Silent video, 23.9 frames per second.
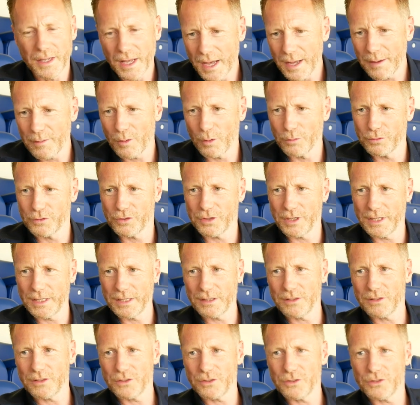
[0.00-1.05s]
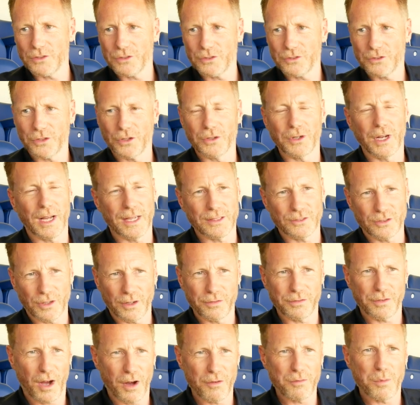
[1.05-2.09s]
Yeah, obviously, 2 lads
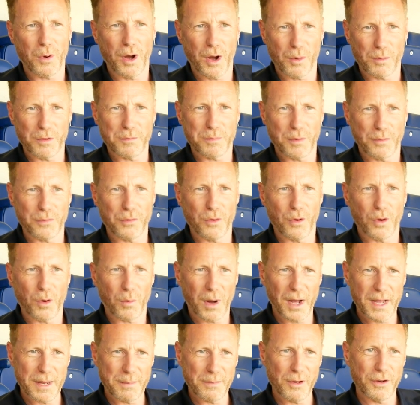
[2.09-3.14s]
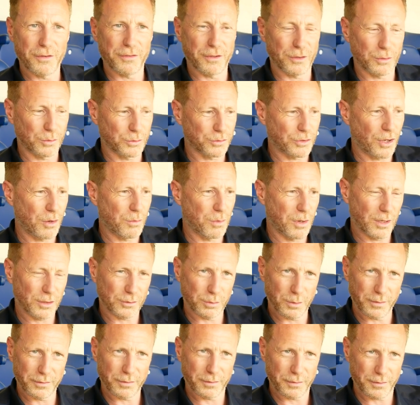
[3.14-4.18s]
I've worked with before at Weymouth and also
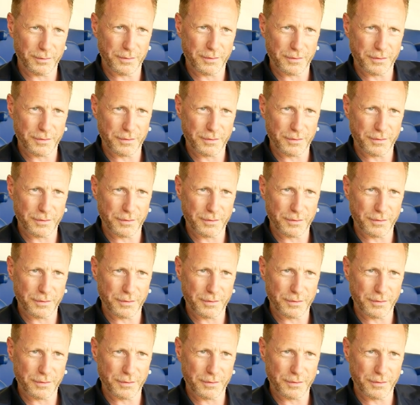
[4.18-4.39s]
worked with